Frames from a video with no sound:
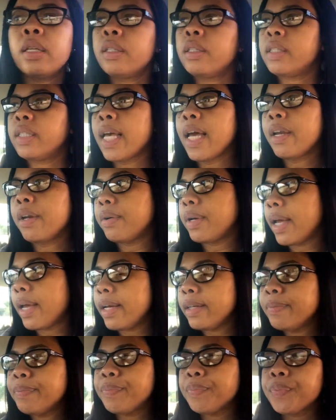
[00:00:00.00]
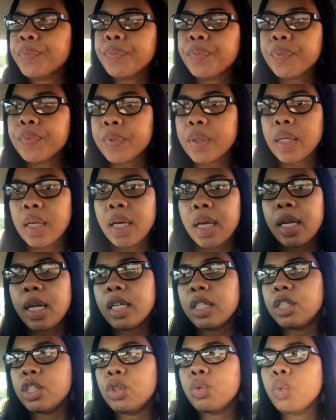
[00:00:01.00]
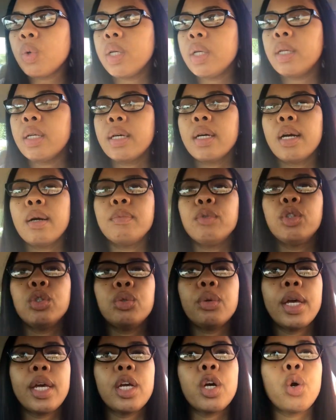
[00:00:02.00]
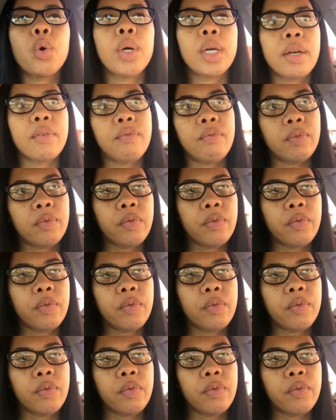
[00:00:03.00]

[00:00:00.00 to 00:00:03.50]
Saturday, and I just wanted to come do a quick